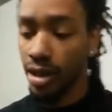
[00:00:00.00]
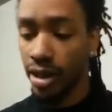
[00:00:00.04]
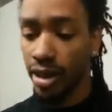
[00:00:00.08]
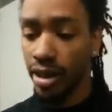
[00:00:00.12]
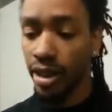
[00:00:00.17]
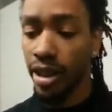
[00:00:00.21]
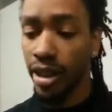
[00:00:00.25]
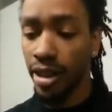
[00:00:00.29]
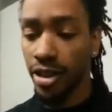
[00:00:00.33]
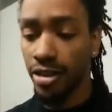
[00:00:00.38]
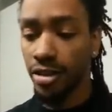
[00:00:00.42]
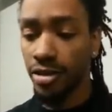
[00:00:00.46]
And
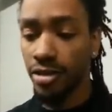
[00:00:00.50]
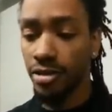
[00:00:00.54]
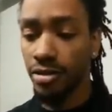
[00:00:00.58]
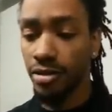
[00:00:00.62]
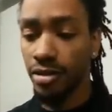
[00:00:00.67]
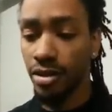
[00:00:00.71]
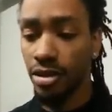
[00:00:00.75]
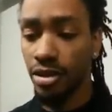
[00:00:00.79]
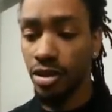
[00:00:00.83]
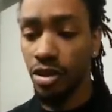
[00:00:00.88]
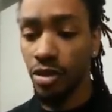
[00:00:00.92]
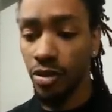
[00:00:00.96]
they'll
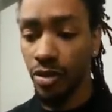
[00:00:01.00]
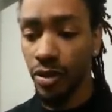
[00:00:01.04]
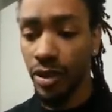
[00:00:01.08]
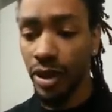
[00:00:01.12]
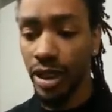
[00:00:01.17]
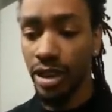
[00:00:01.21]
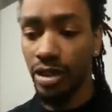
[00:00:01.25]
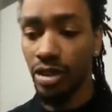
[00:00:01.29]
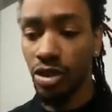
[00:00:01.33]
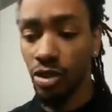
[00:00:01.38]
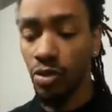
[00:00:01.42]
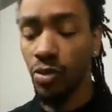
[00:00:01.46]
do
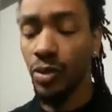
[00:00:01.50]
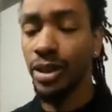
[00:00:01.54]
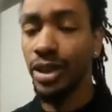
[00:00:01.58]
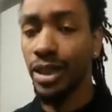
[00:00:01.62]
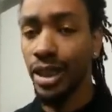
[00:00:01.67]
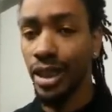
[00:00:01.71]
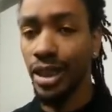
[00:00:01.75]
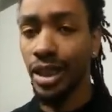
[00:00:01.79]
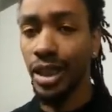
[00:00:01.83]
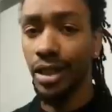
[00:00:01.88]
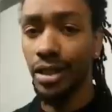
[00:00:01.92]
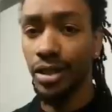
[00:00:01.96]
what
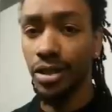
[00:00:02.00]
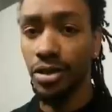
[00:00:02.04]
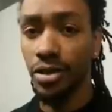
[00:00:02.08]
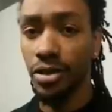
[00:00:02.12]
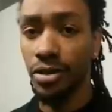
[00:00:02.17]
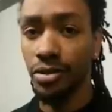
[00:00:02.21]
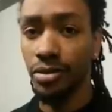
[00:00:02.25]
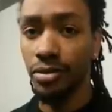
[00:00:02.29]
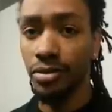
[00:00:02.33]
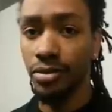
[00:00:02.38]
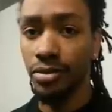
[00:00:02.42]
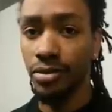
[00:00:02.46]
they need to
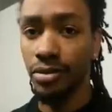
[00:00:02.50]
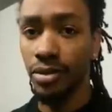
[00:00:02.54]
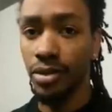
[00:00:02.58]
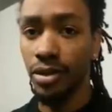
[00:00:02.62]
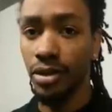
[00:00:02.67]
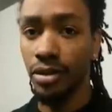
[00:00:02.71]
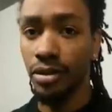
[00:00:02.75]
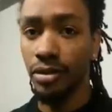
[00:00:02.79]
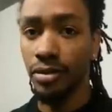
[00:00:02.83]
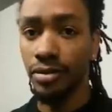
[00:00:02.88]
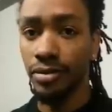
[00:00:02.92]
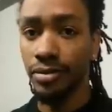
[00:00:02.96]
do, you
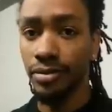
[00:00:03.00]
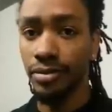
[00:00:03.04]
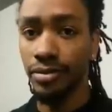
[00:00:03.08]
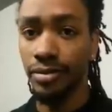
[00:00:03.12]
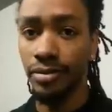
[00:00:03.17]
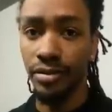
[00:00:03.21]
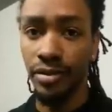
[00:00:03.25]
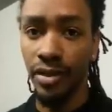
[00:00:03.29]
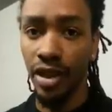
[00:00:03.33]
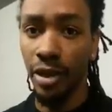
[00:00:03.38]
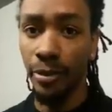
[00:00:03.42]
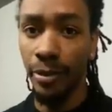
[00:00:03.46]
know.
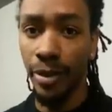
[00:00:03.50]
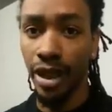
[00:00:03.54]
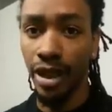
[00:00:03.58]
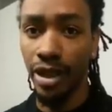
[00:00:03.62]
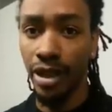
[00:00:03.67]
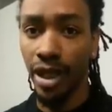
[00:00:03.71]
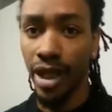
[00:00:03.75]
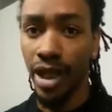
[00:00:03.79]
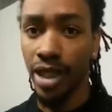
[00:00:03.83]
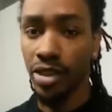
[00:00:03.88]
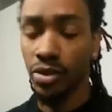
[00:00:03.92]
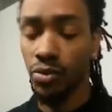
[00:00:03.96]
They'll be the
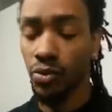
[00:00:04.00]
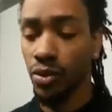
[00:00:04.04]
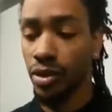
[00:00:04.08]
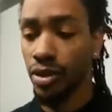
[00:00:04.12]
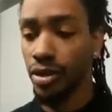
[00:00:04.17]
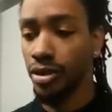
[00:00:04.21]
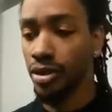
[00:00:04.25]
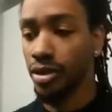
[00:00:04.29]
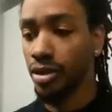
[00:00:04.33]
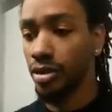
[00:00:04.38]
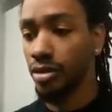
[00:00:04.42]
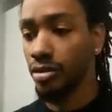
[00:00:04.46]
last
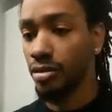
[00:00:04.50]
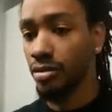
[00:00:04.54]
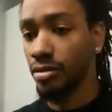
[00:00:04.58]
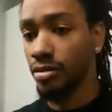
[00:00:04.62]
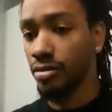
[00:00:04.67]
ones.